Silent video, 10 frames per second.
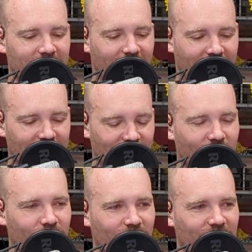had
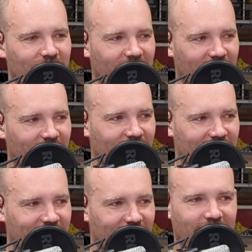no
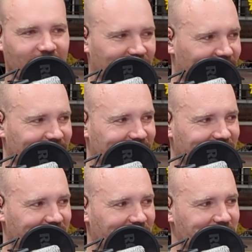anything.
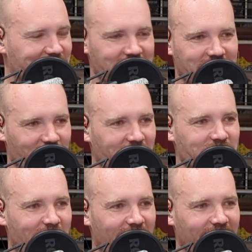He was just a
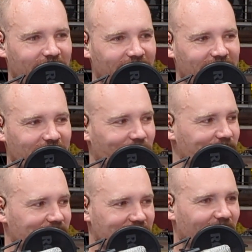rich man that
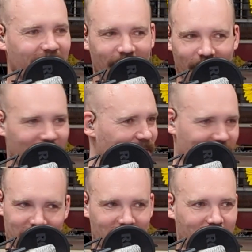was the son
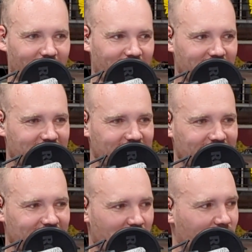of the previous
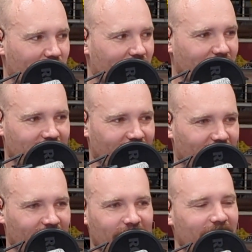emperor and
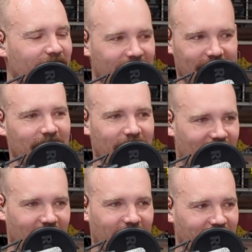king,
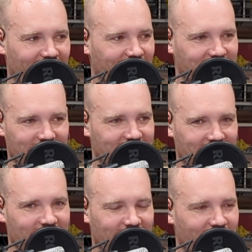and he was just
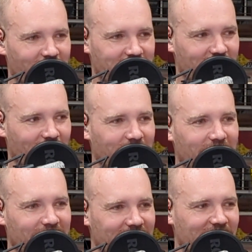a rich snob.
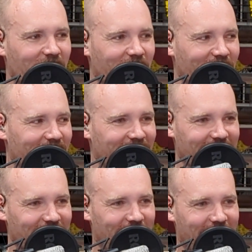Don't worry
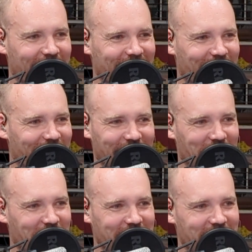anything about what
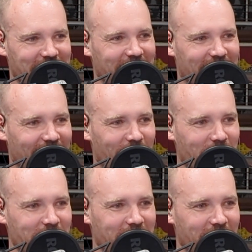Louis XVI came
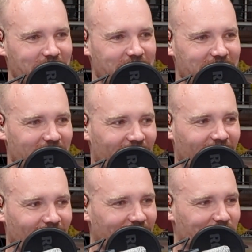up with. He was just like,
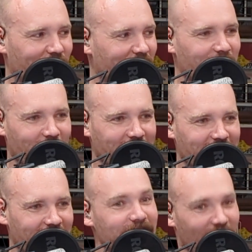I can put input
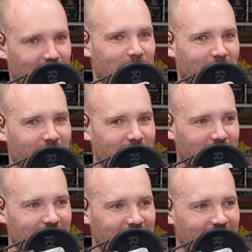into this. I'm going to put
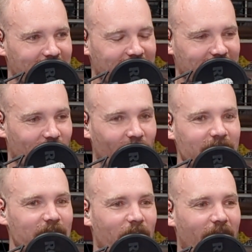input into this,
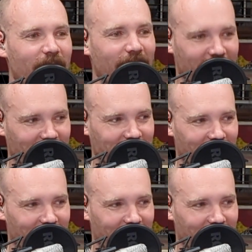which is why they killed